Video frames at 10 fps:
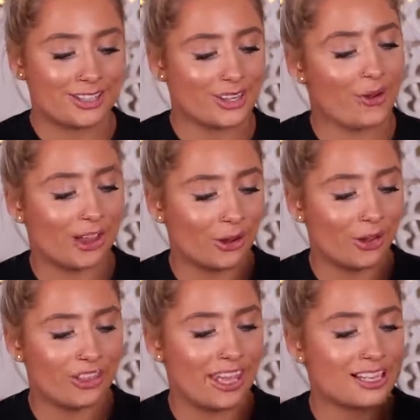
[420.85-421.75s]
So I
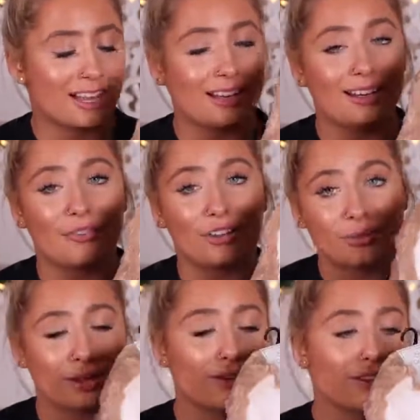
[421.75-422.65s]
got these. I love them
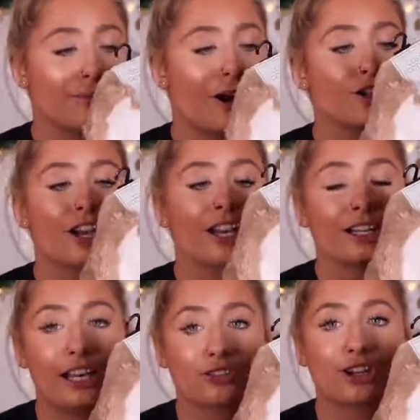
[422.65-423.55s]
so, so much. I
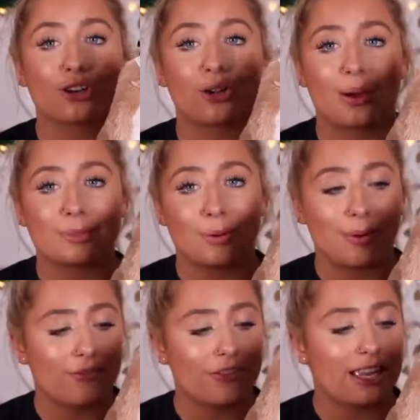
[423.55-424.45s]
literally cannot wait to put
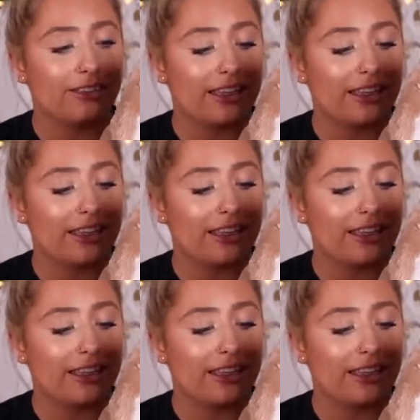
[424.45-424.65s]
my feet in